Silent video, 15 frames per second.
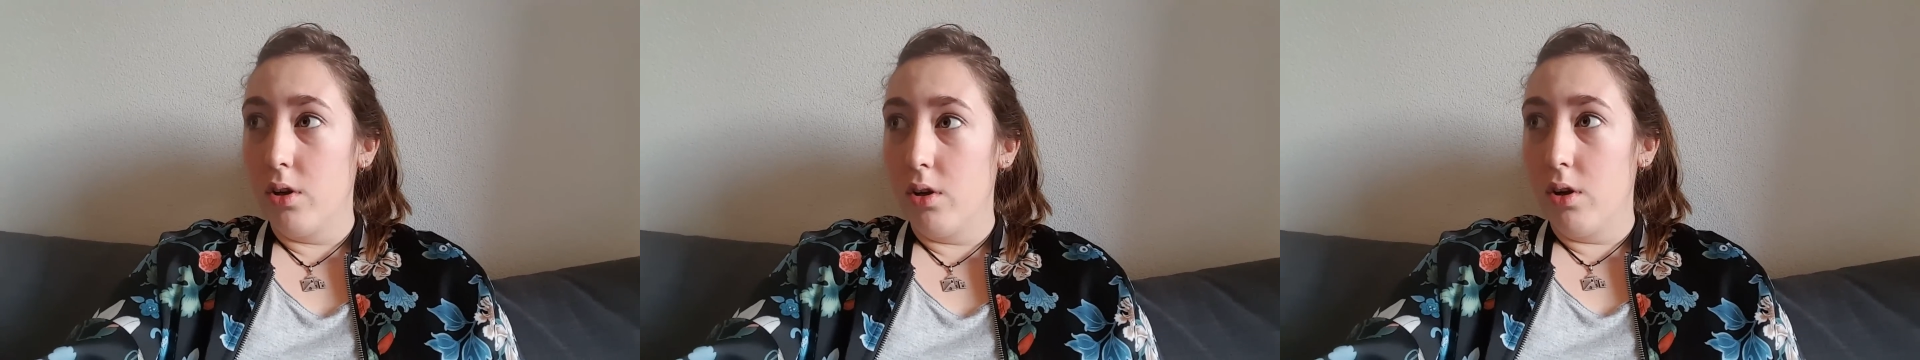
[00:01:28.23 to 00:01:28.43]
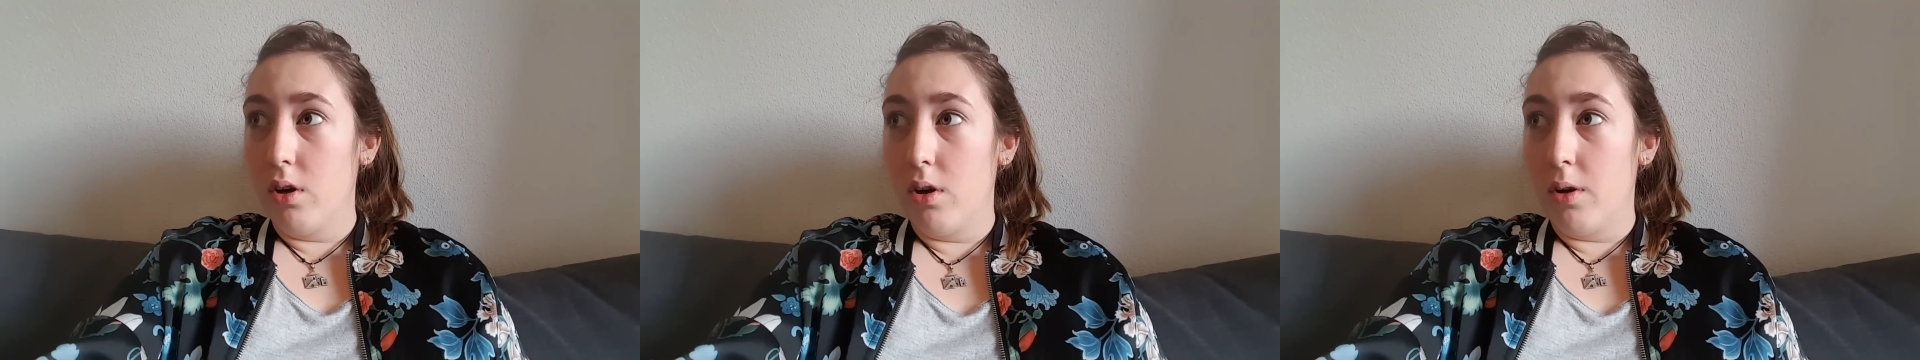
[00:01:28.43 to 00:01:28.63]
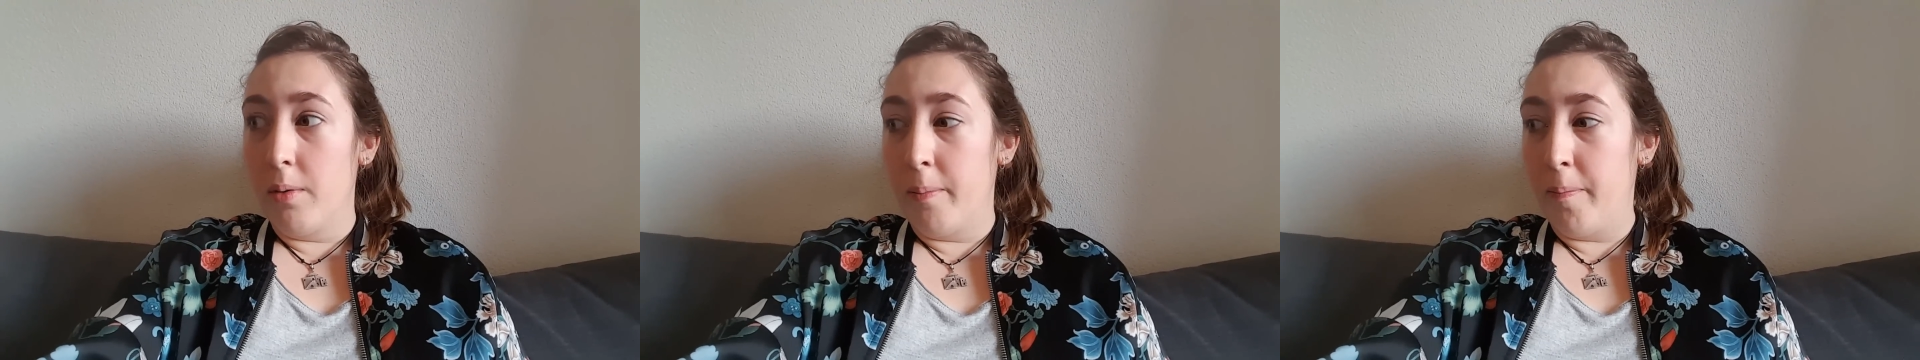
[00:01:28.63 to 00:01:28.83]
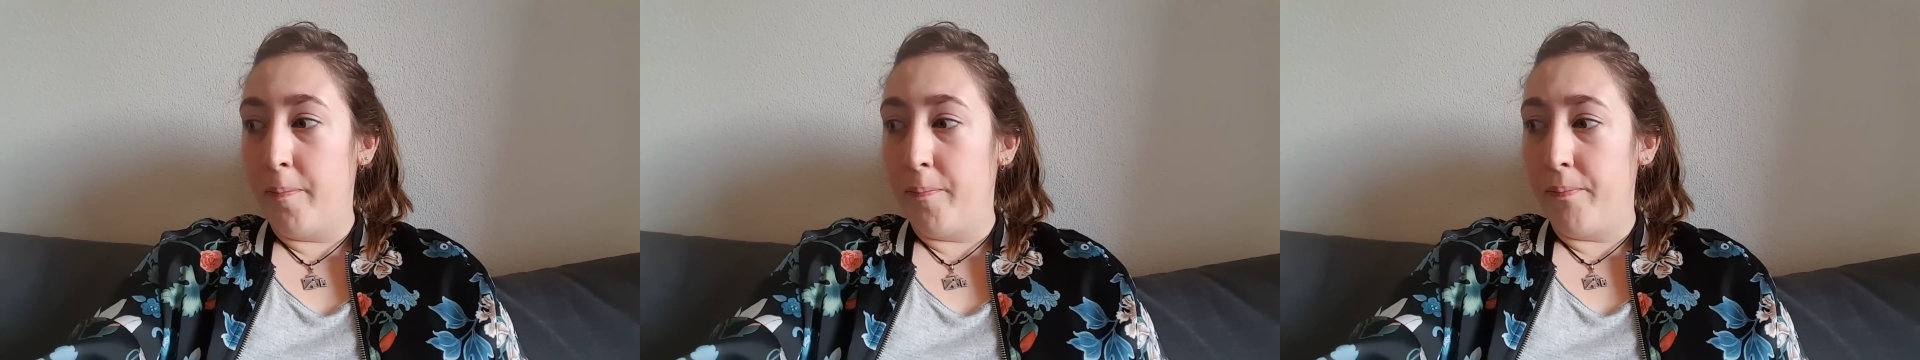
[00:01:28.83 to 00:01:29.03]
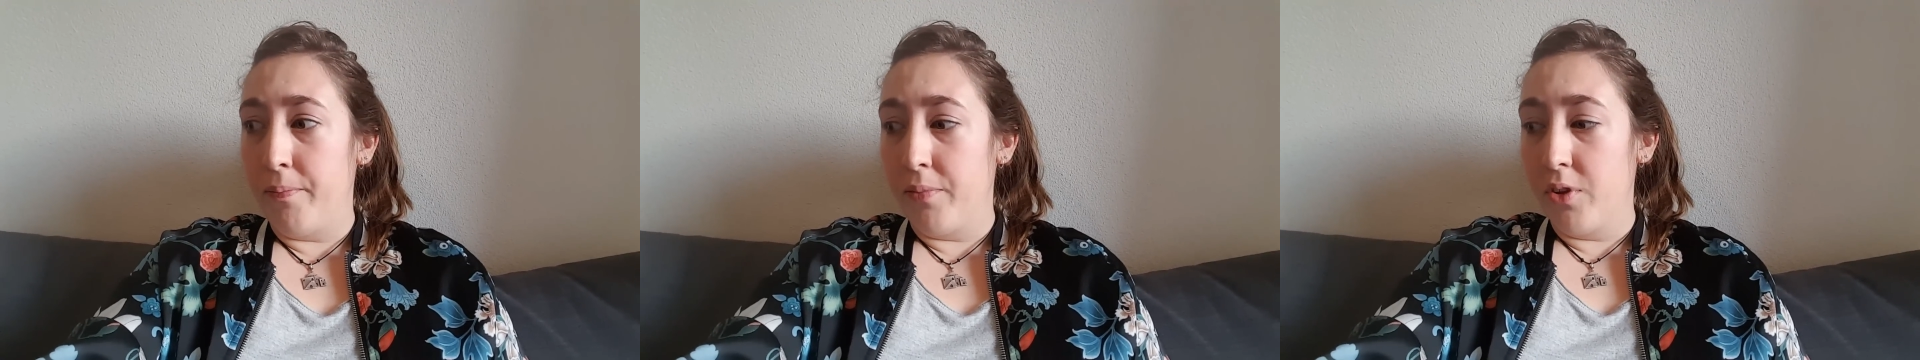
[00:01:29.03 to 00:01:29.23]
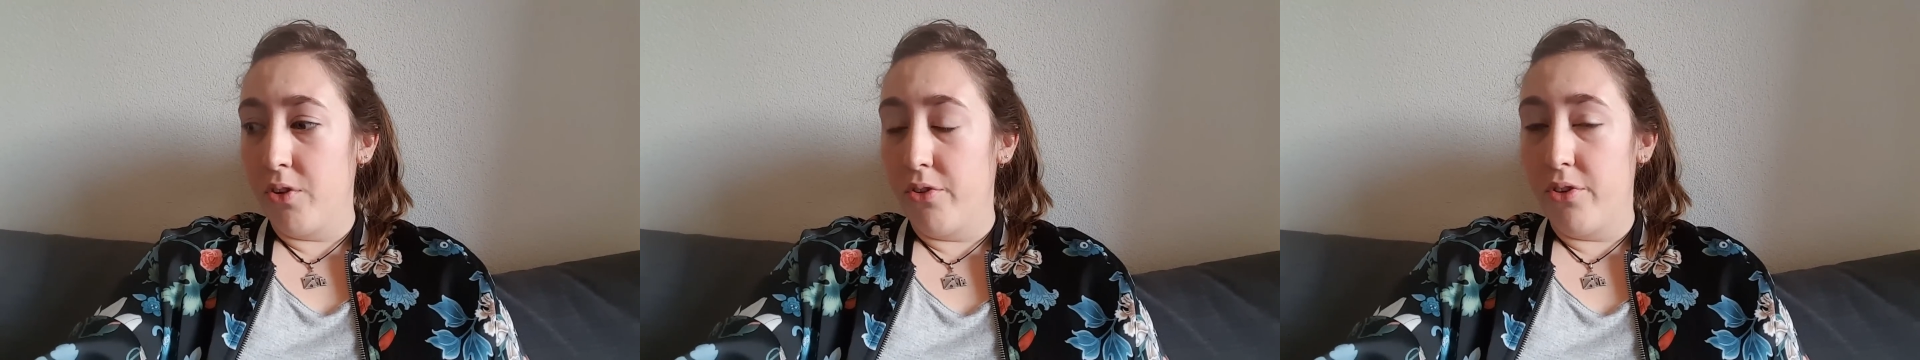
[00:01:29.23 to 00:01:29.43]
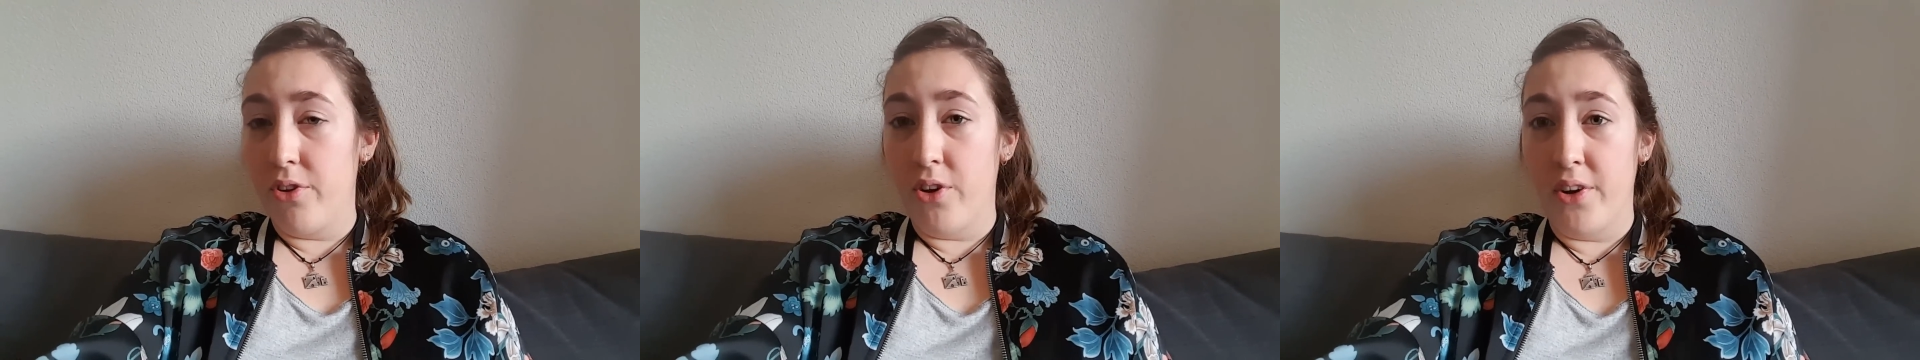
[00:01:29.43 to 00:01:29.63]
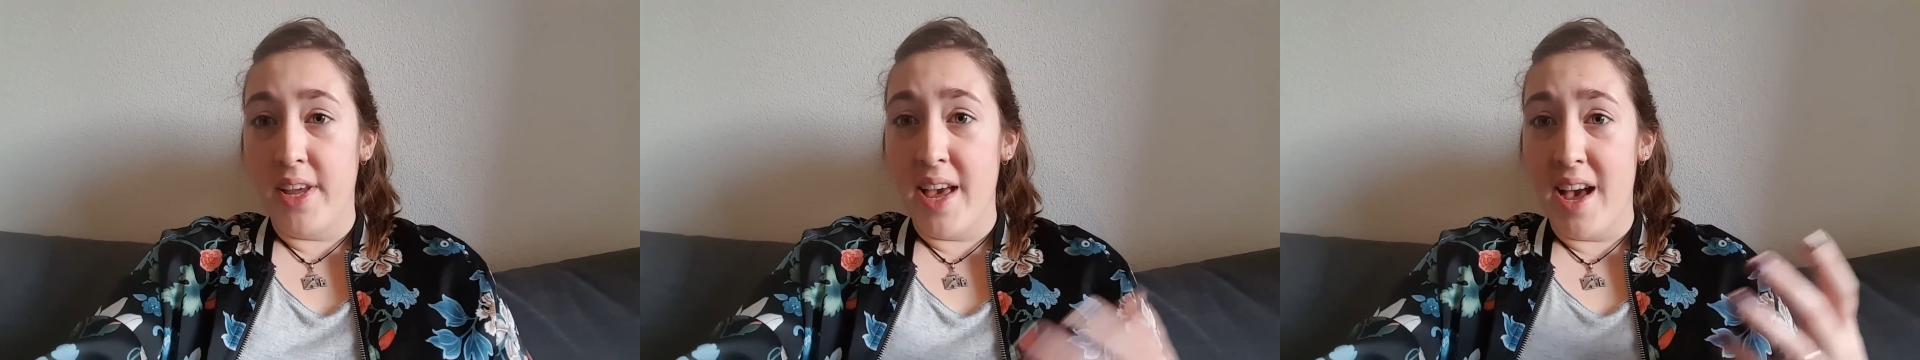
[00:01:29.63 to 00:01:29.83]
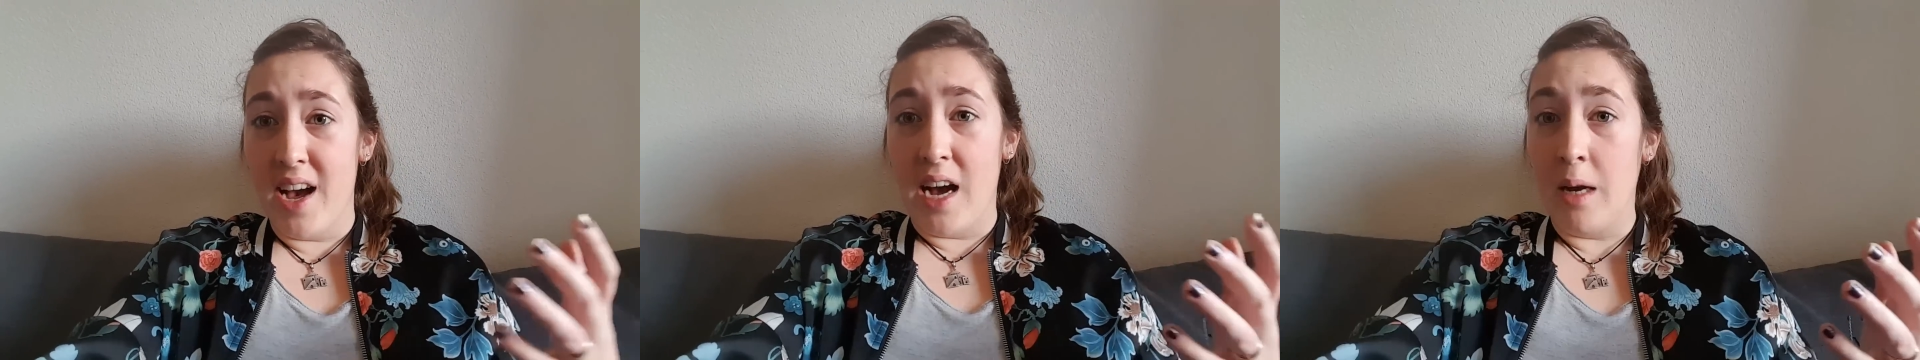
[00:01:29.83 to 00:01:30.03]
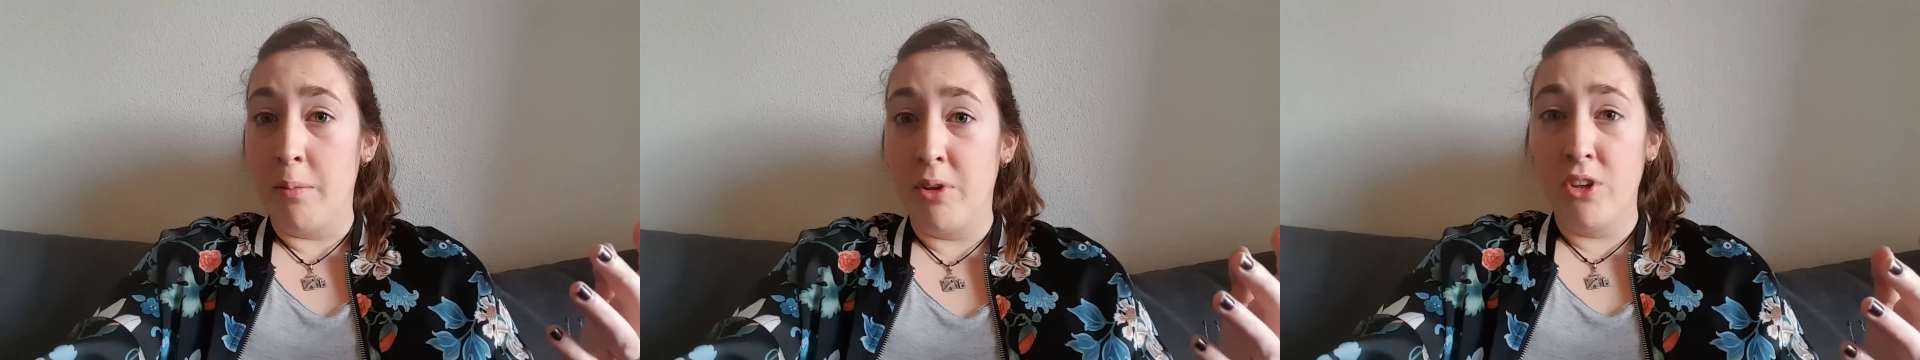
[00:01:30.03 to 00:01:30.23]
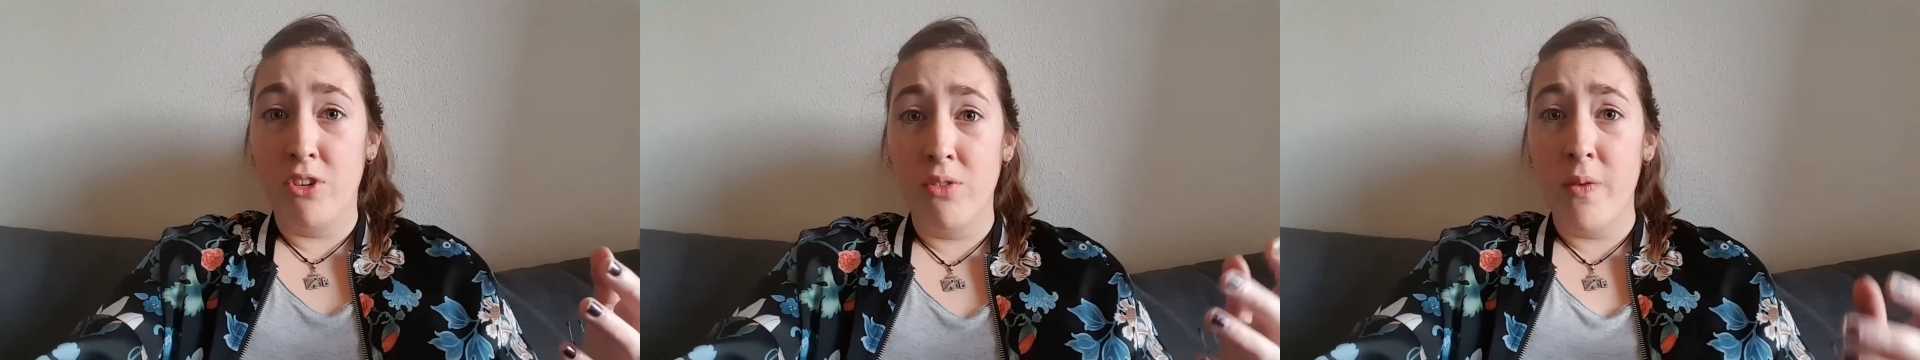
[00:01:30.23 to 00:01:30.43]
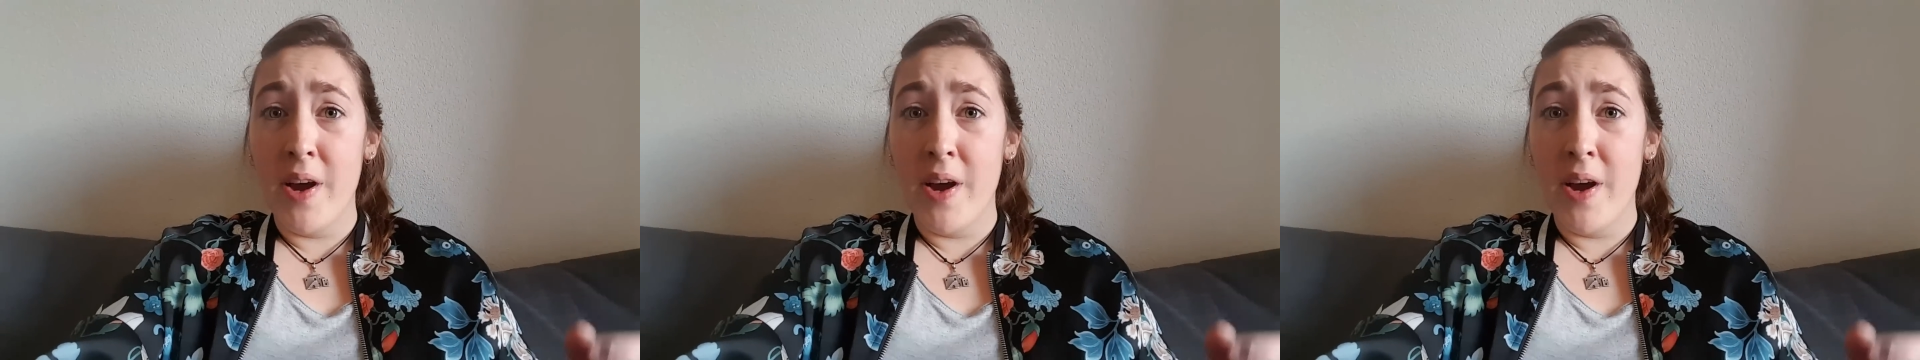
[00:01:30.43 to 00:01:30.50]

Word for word: um, so yeah I'm just